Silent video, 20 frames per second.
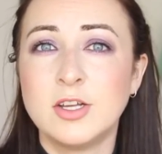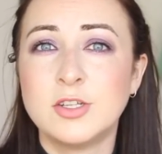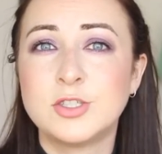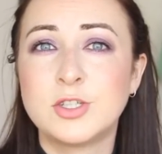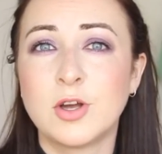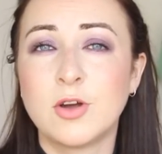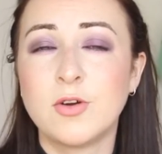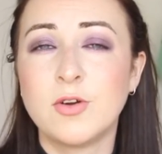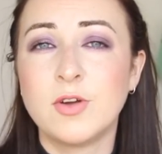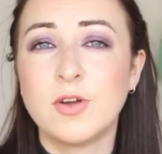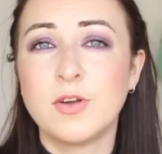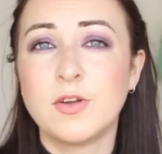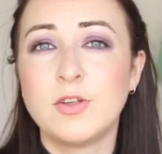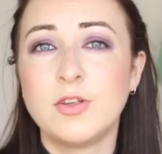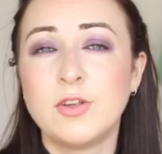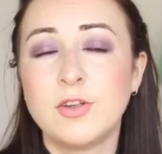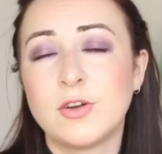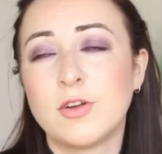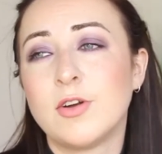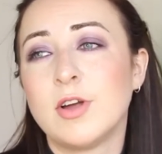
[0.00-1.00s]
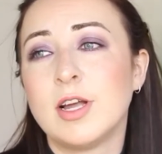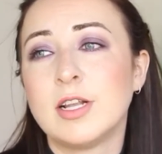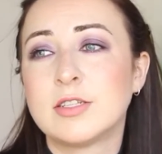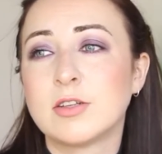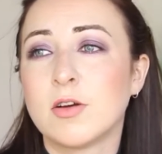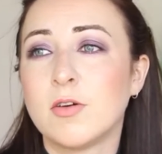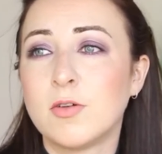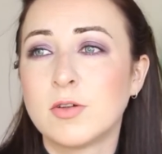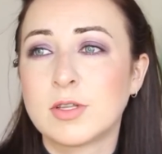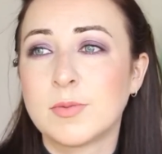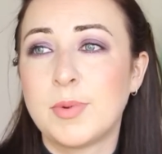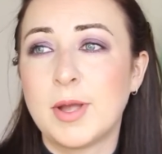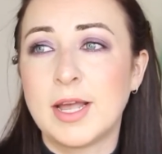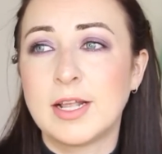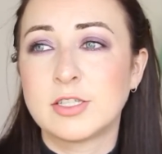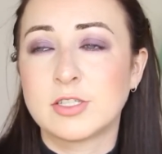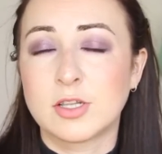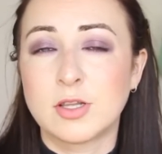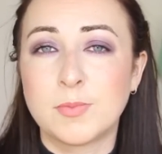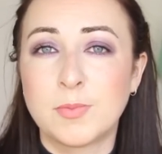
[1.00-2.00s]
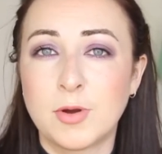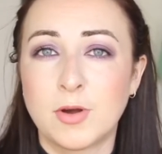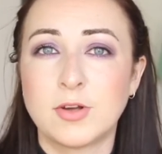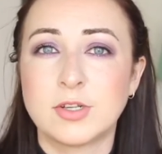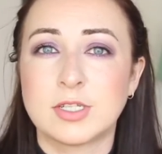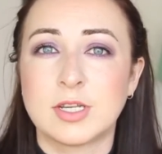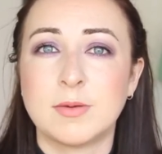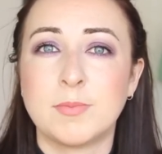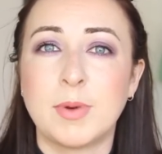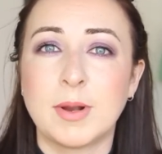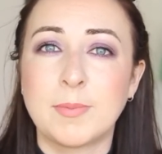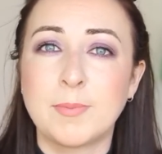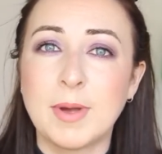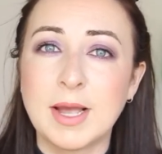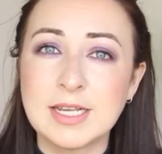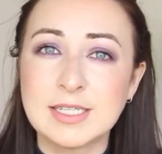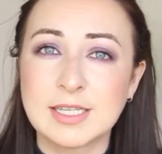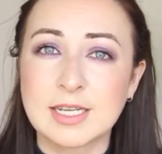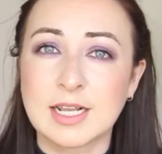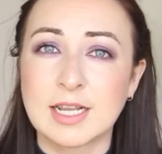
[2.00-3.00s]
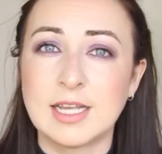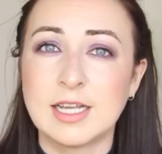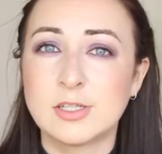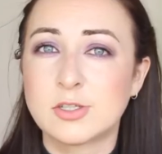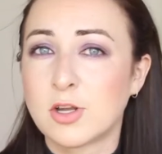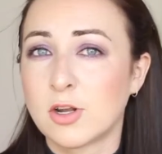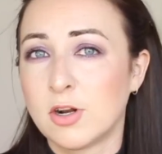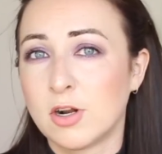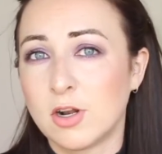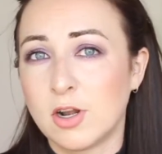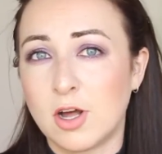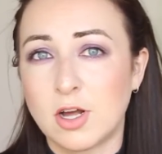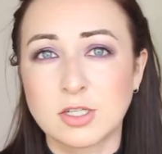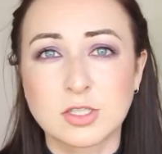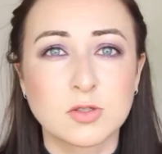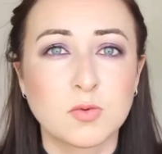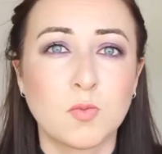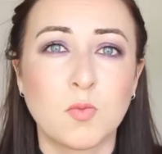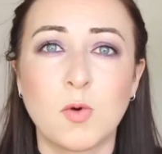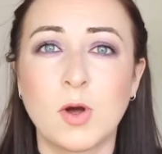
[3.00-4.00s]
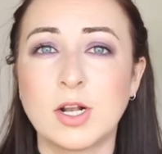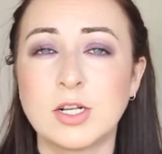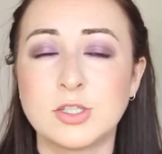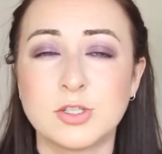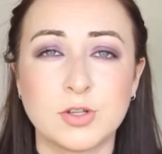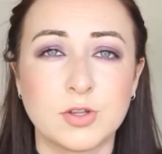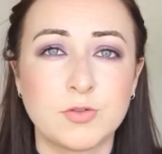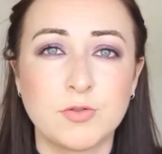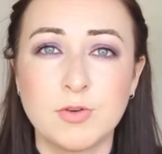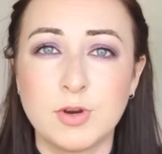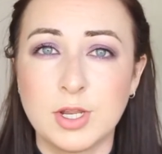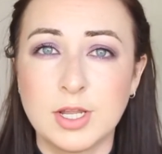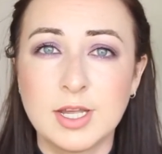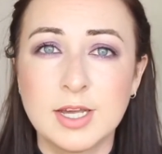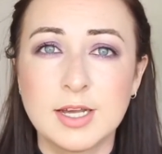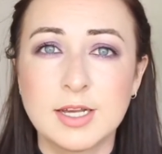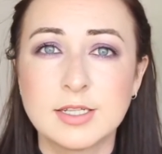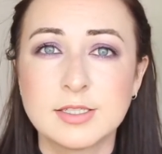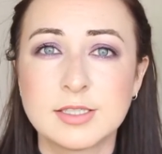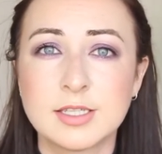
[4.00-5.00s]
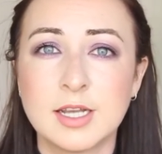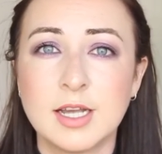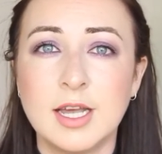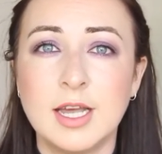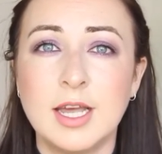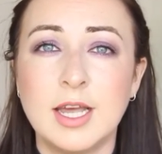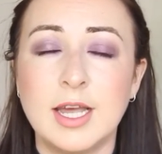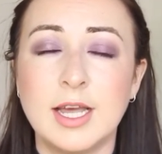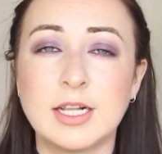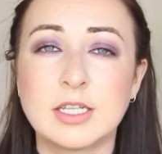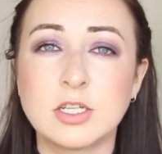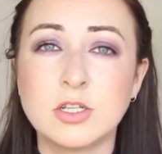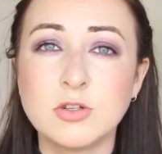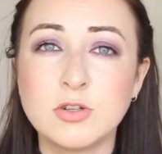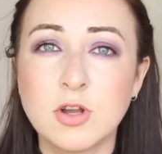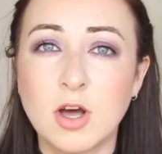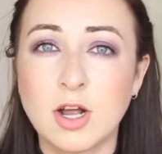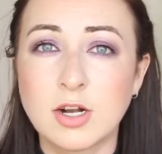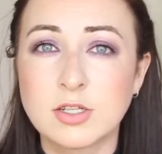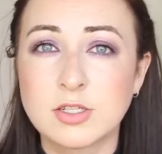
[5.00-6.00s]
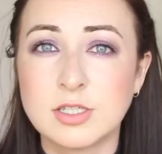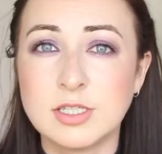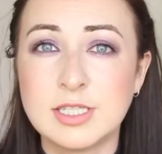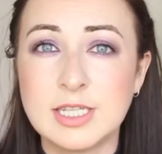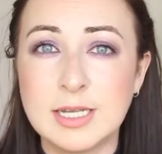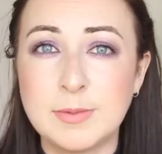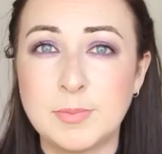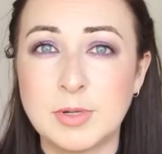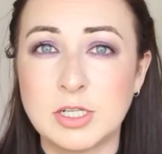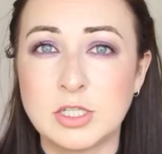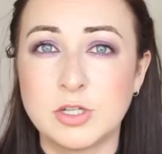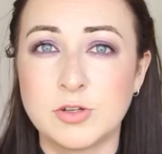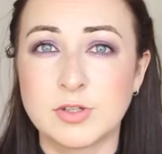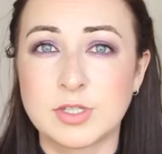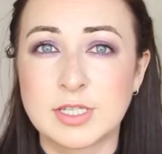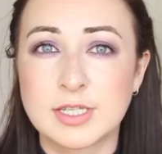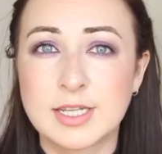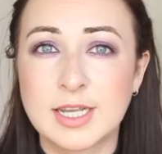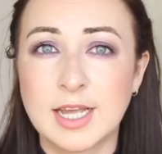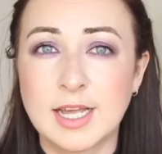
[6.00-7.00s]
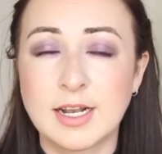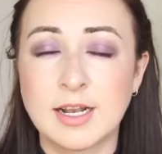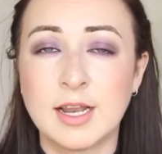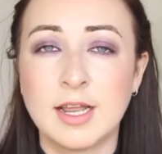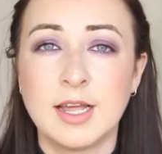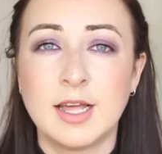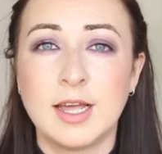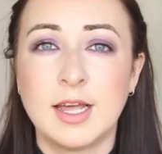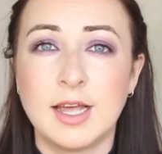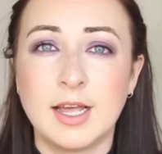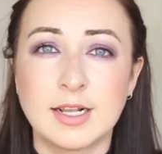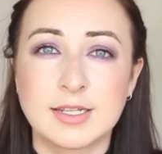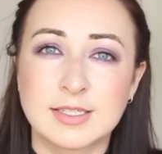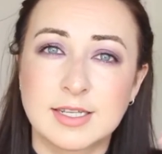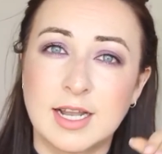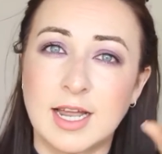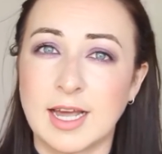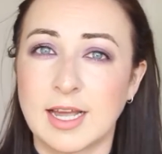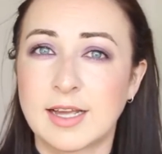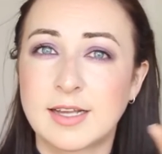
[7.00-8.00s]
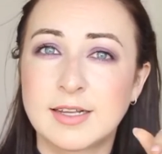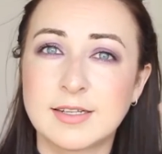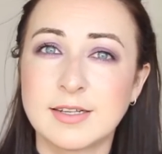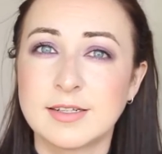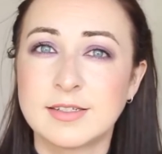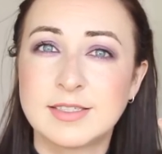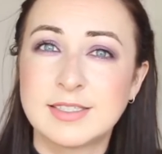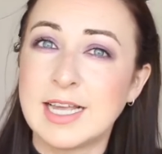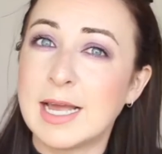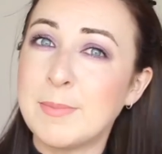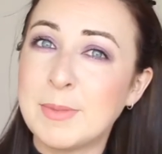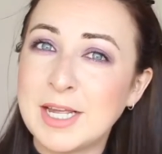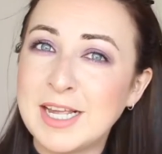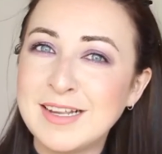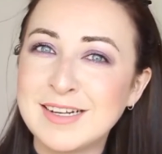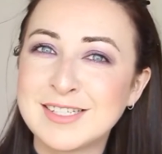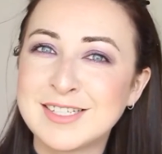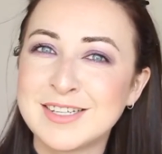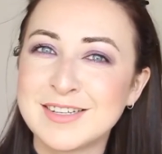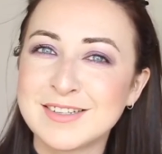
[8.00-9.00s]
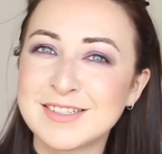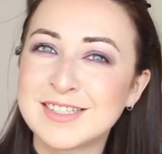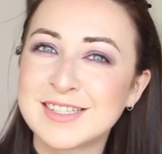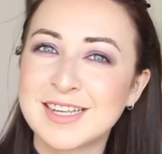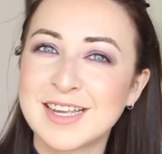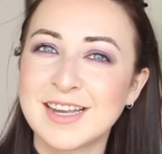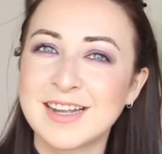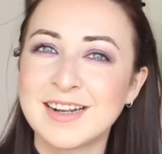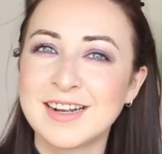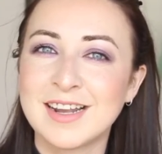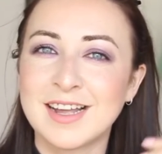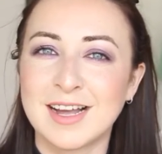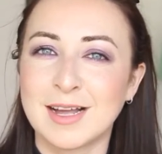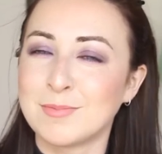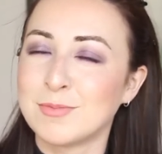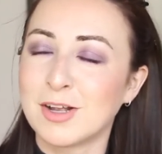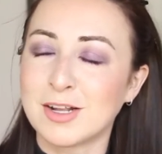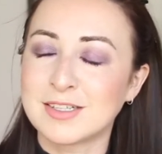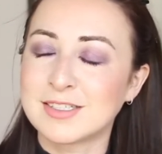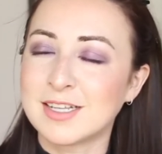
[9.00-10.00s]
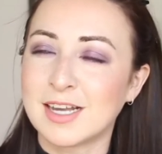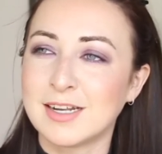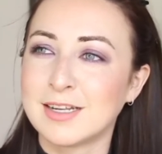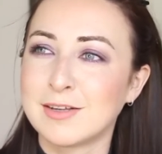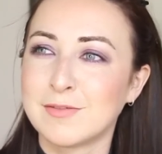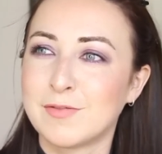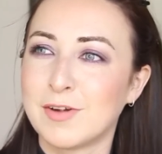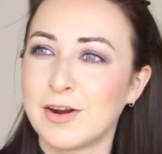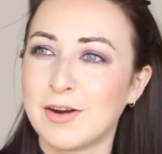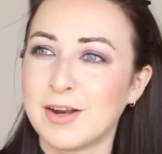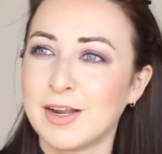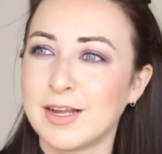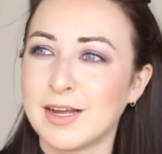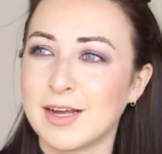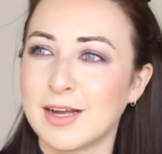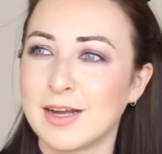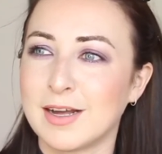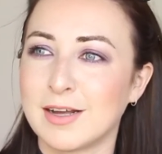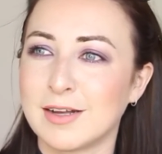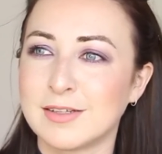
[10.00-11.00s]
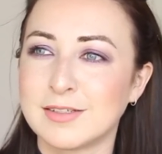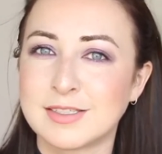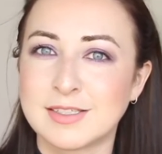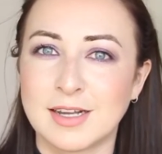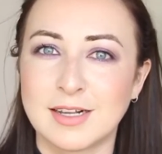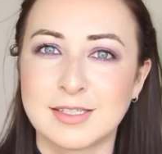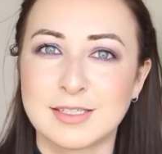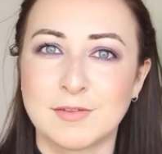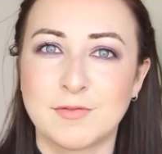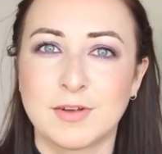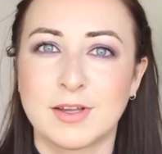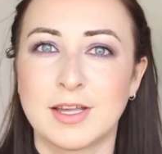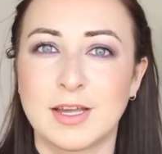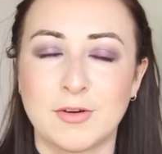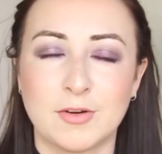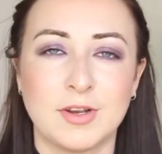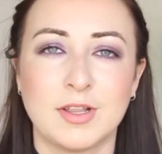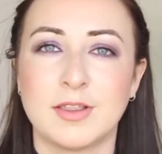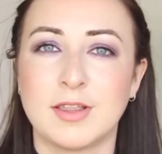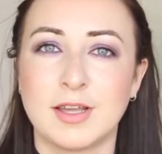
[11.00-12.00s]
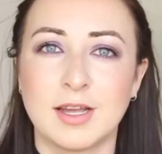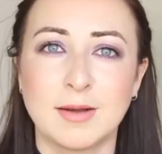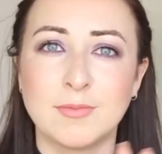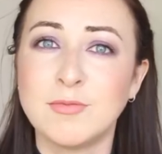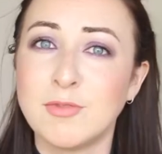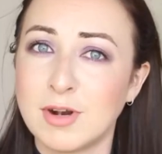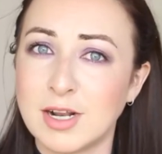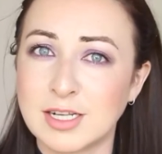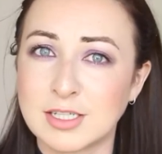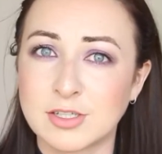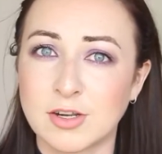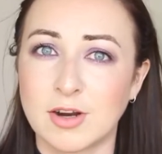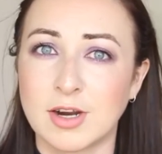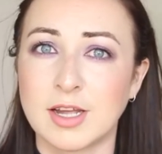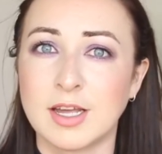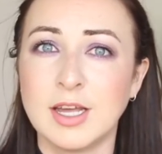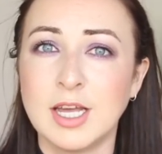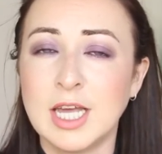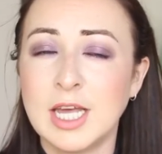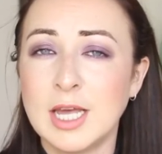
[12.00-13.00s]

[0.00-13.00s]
So, you know, it all depends on the person, but basically it's gonna last one to three years. It's not deep into your skin, it's like semi into your skin. I'm not sounding very uh, scientific here or anything, I'm really sorry.